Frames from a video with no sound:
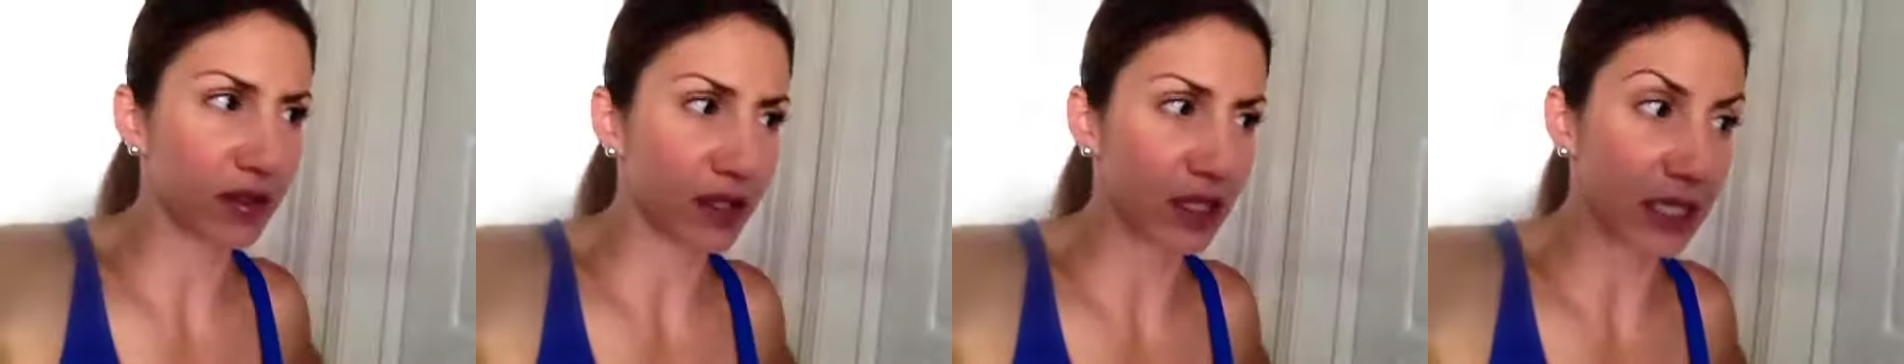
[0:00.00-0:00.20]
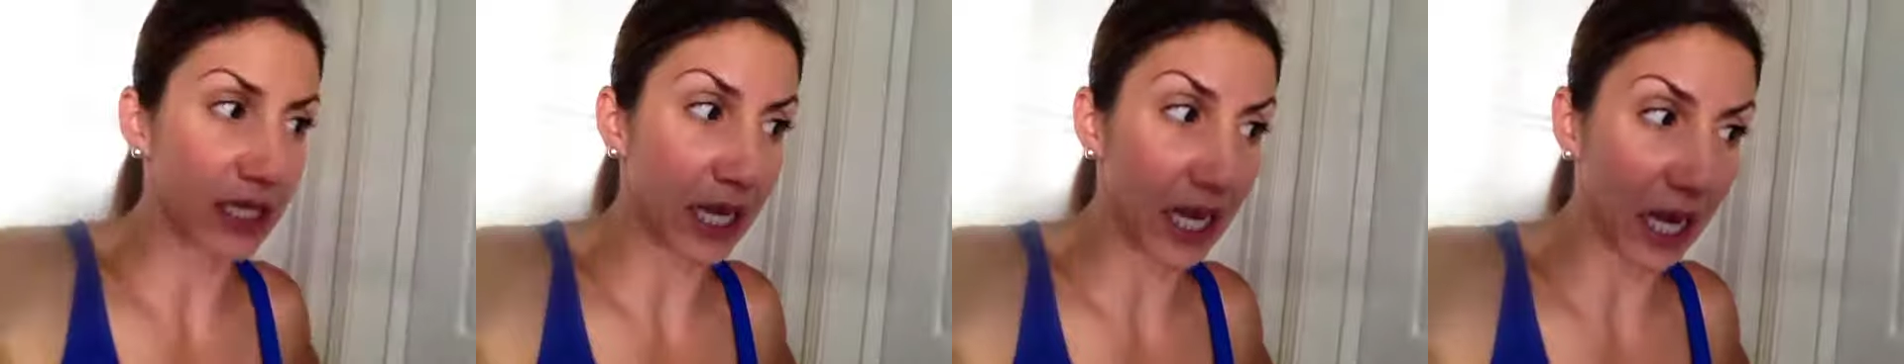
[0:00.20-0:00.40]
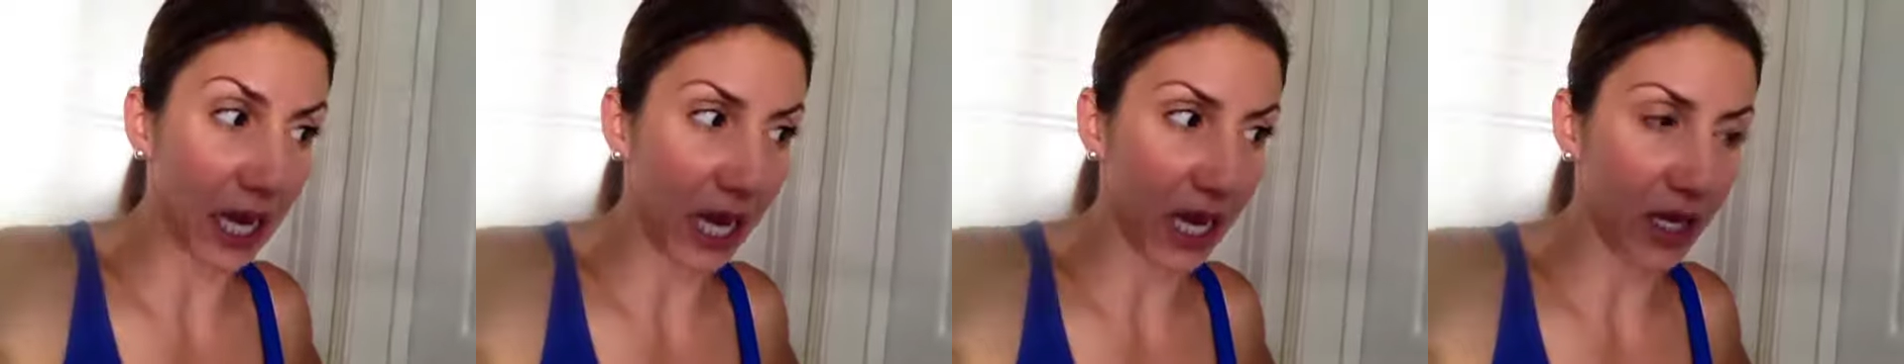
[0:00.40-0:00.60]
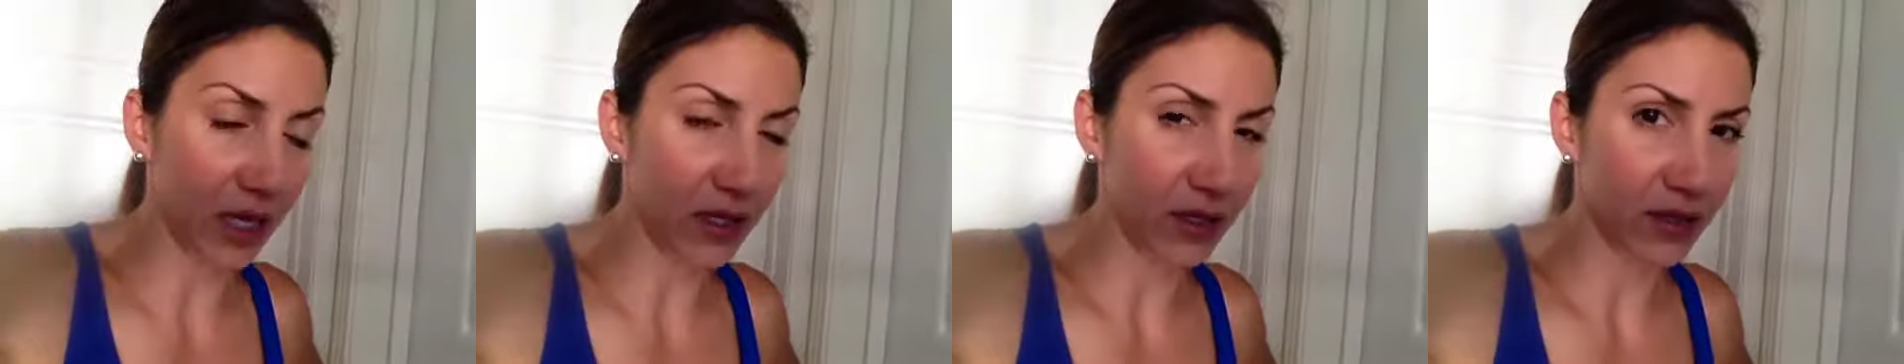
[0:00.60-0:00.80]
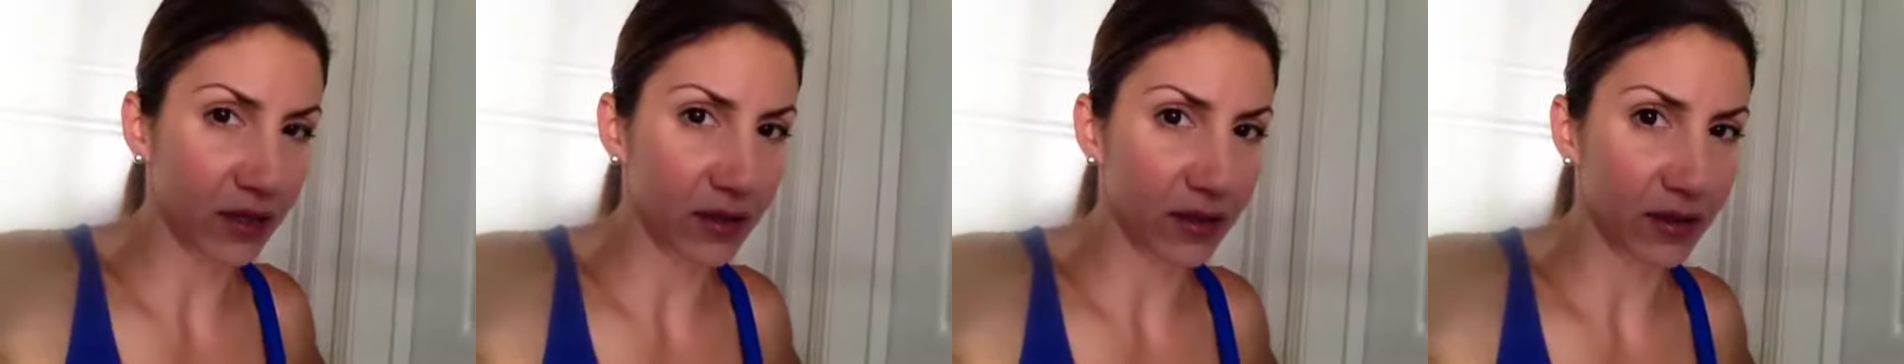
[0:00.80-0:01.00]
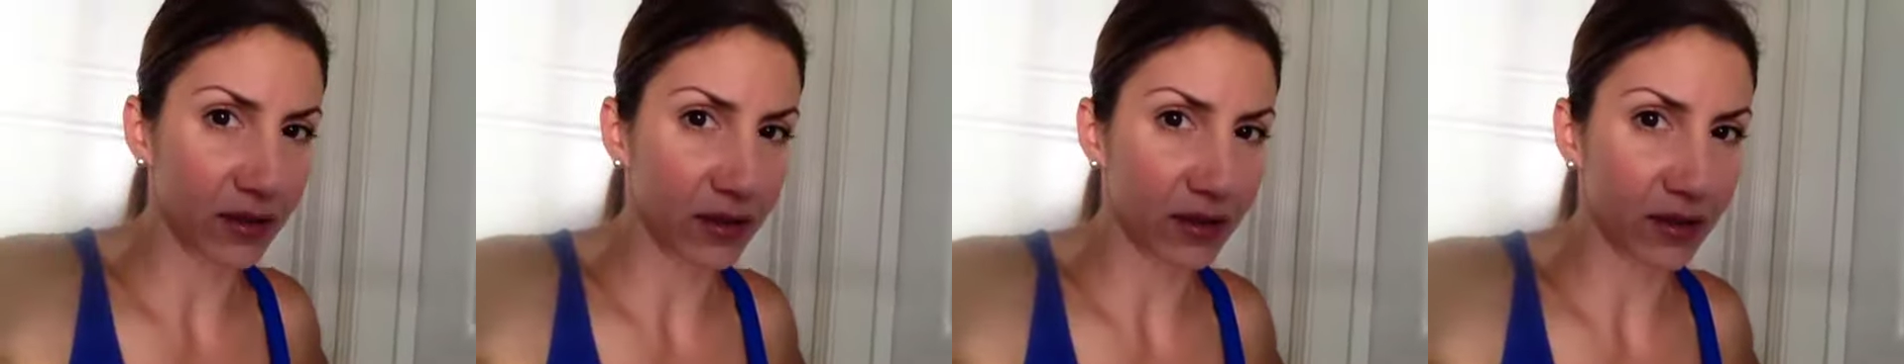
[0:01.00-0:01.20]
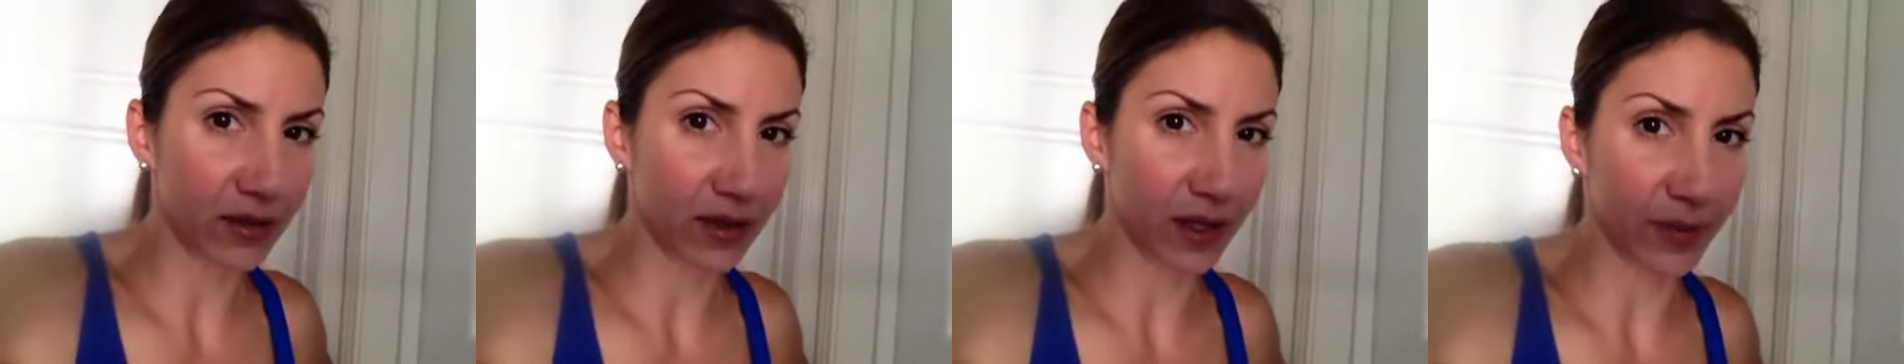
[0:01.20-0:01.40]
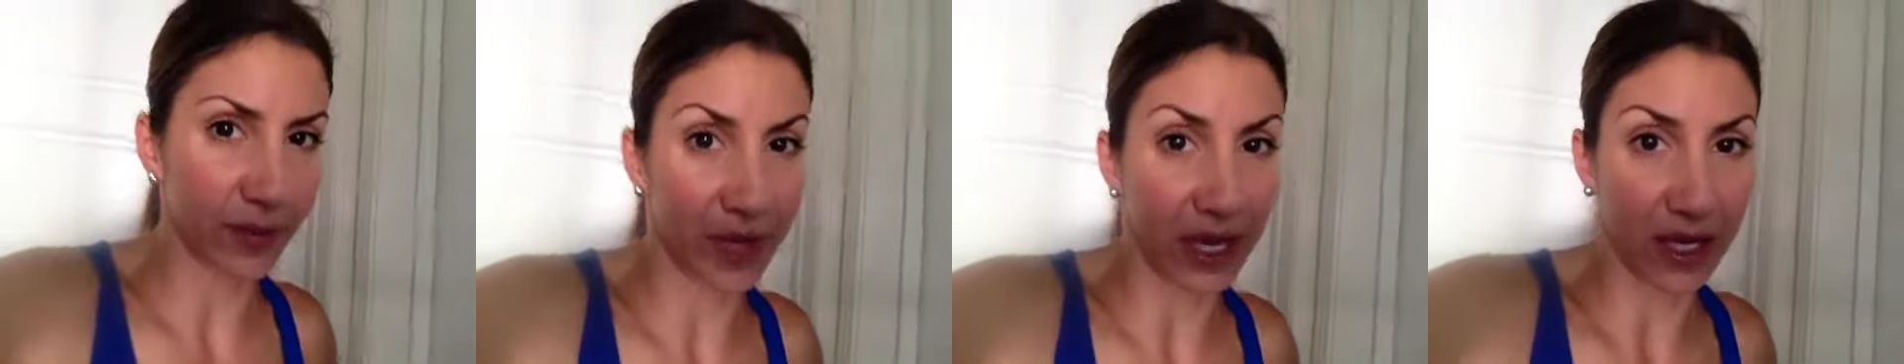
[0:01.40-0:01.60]
Yeah?
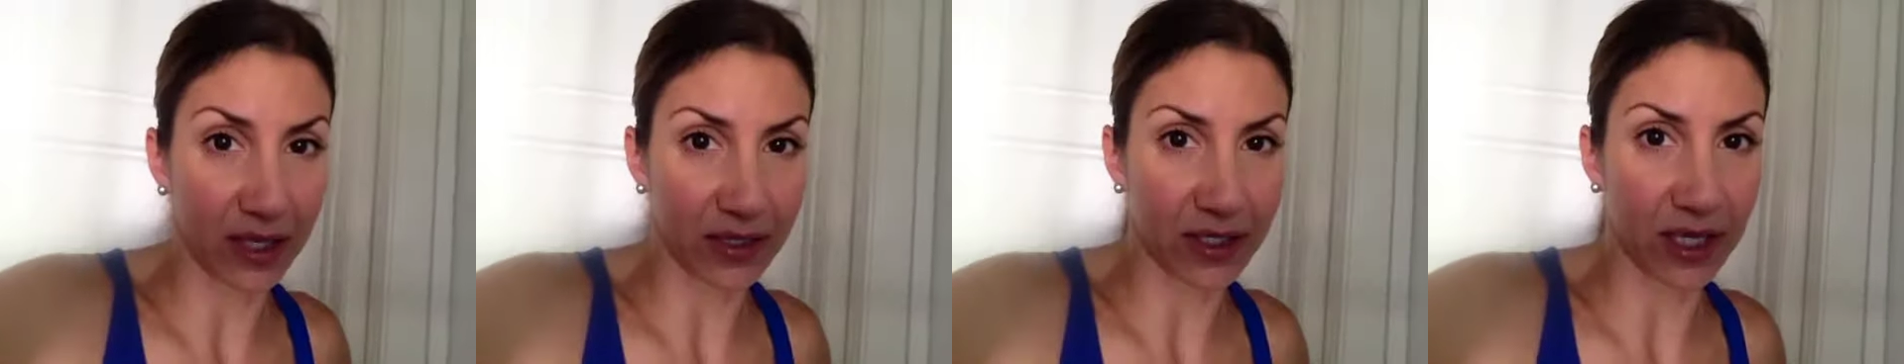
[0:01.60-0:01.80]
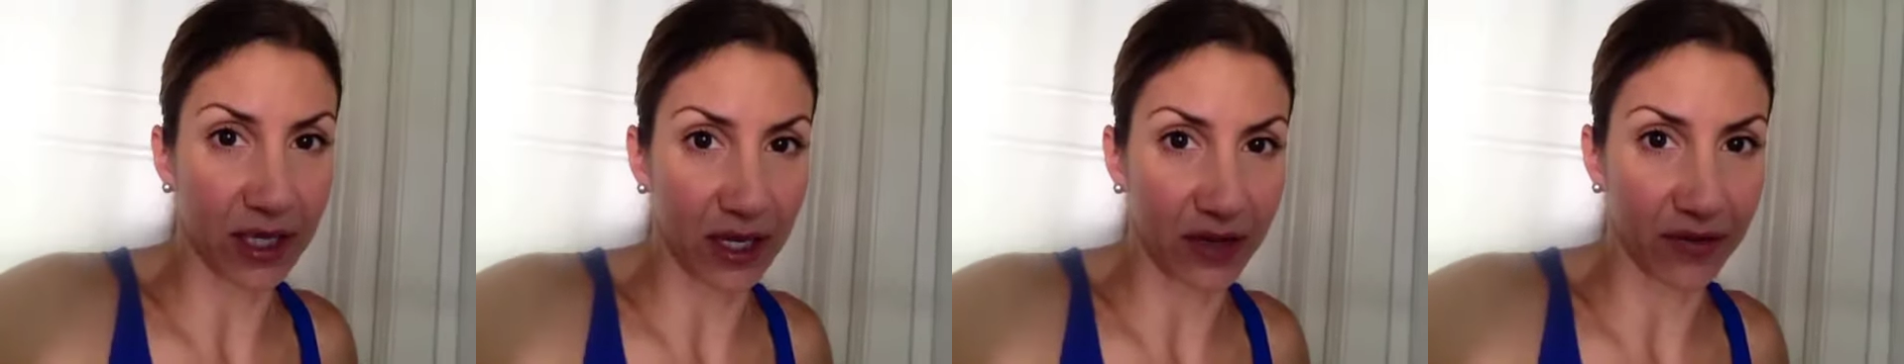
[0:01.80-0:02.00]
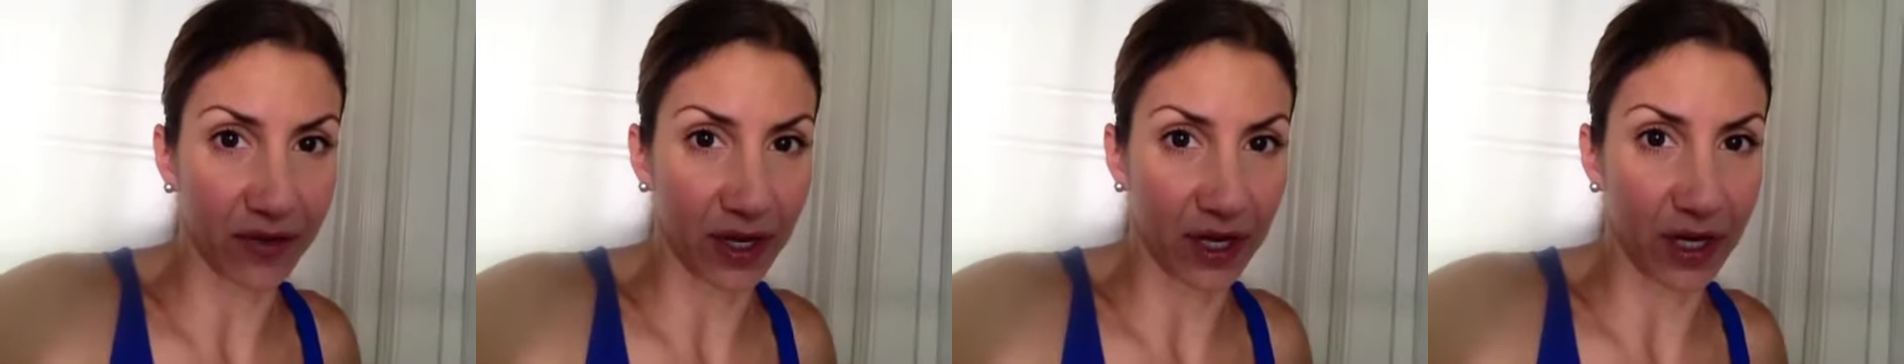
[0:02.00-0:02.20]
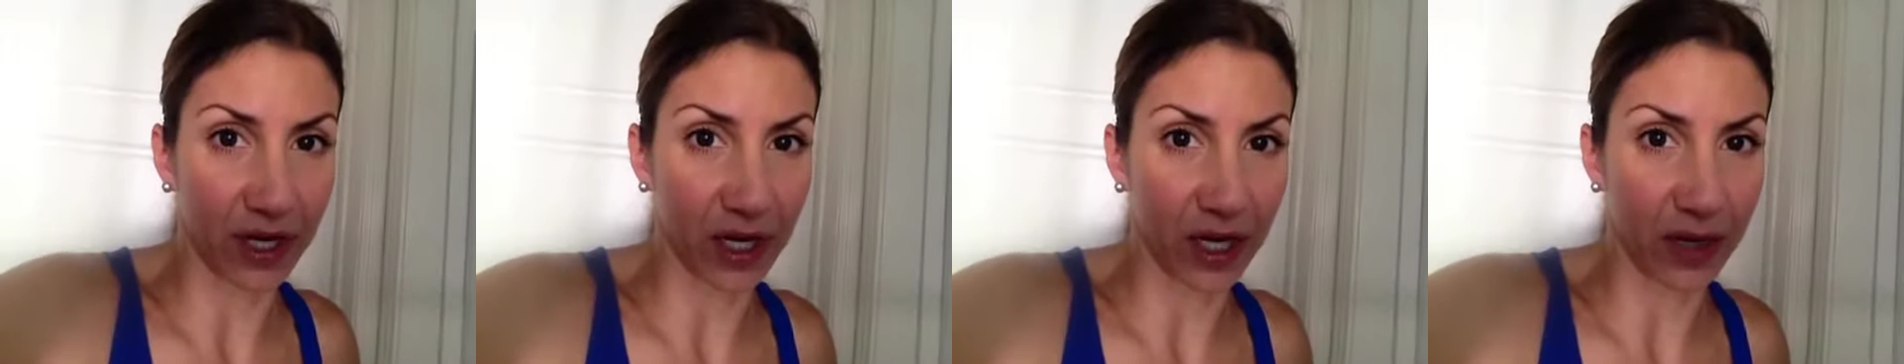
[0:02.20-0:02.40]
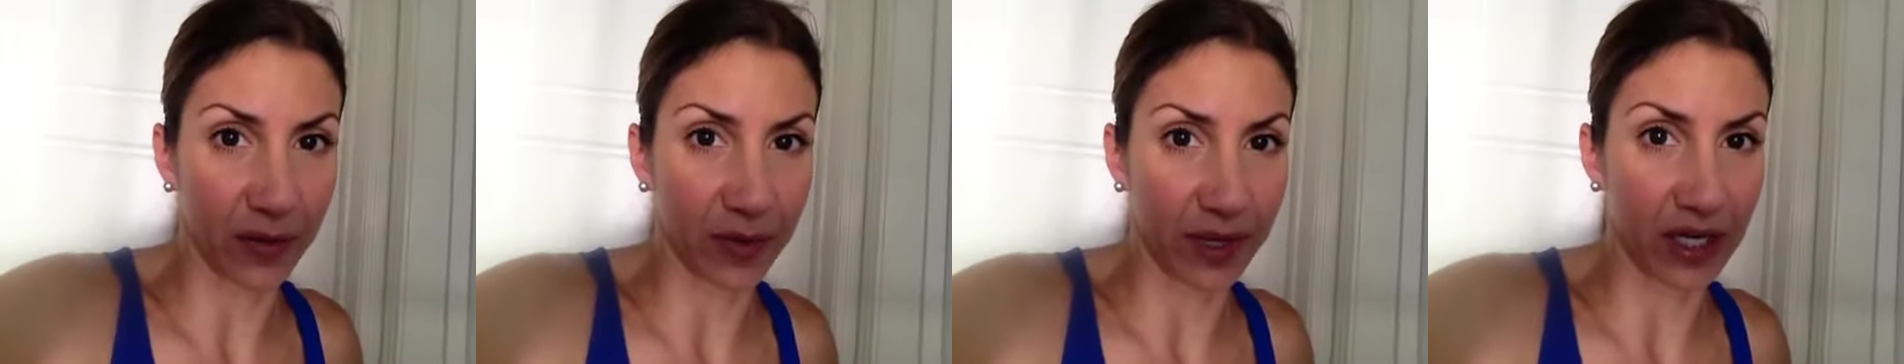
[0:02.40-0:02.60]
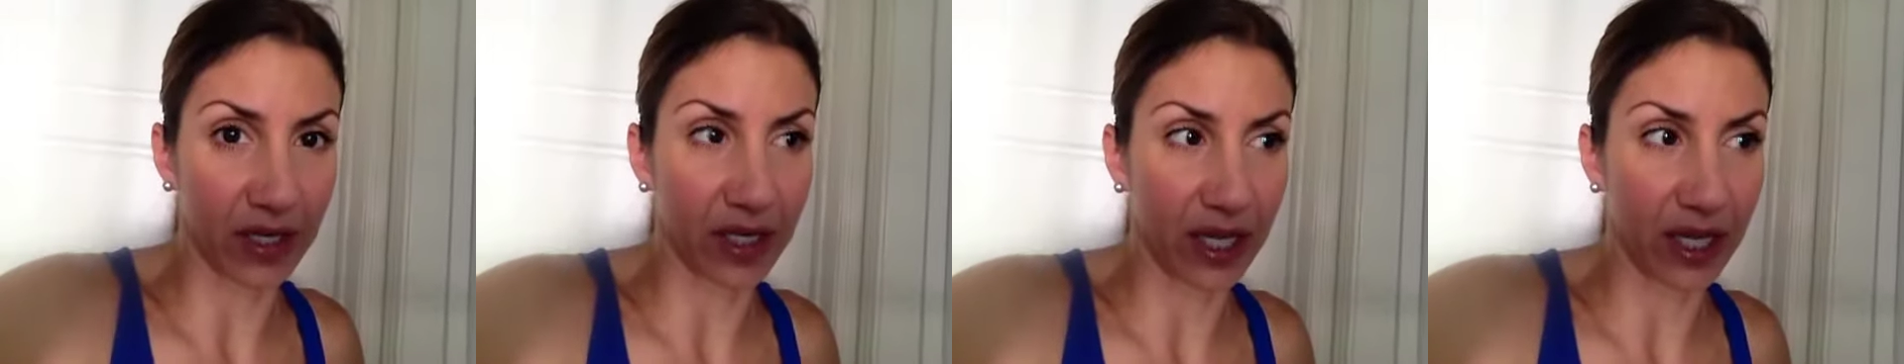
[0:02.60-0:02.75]
I'm asking if I can come in.